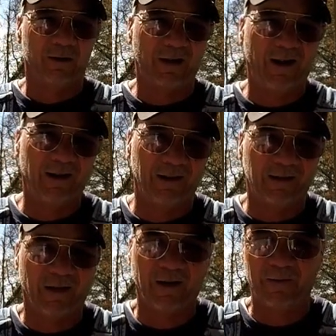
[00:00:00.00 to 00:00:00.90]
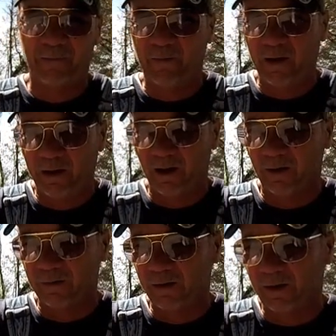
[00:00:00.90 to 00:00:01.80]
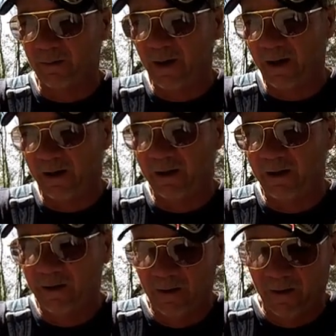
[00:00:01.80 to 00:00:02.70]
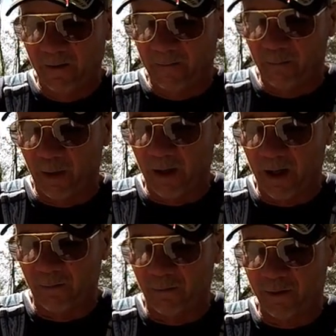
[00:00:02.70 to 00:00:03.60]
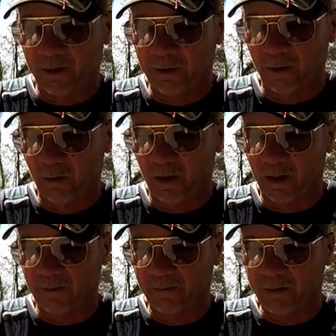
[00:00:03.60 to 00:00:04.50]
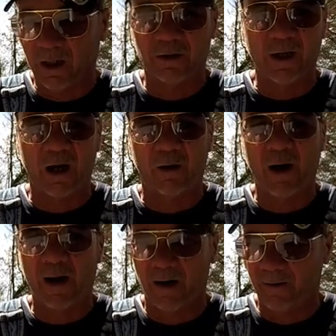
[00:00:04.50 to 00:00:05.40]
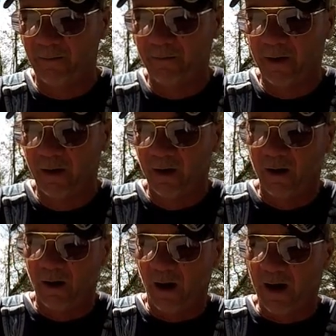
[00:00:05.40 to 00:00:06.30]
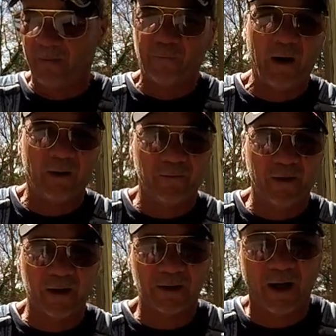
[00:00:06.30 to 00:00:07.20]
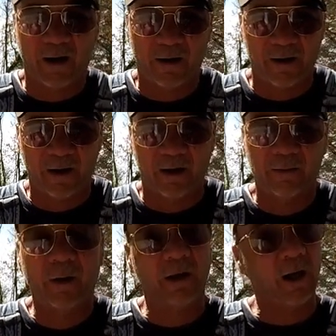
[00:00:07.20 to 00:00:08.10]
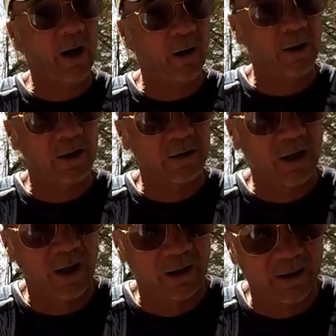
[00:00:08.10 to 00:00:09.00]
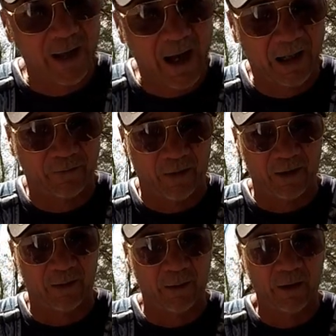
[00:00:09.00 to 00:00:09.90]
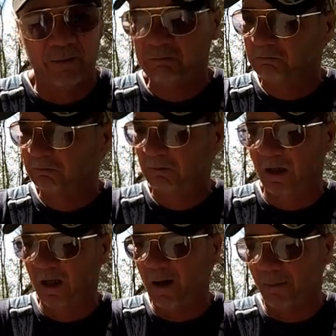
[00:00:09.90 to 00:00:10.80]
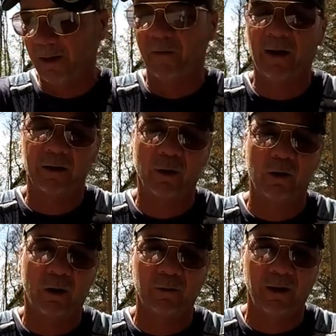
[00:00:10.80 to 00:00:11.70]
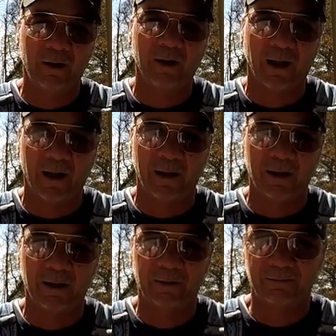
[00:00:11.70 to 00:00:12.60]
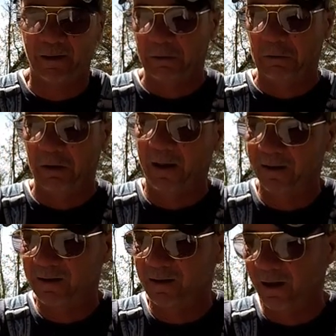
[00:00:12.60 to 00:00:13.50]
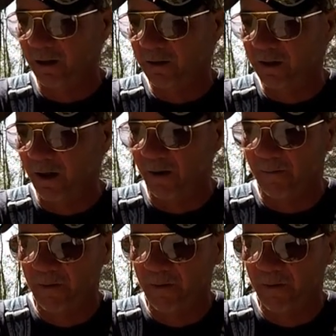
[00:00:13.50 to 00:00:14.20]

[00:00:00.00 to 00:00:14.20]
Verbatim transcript: kind of tough videos to make, but I wanted to uh, tell y'all how I found this area and areas like them. And I believe I can do it on any lake in the United States now.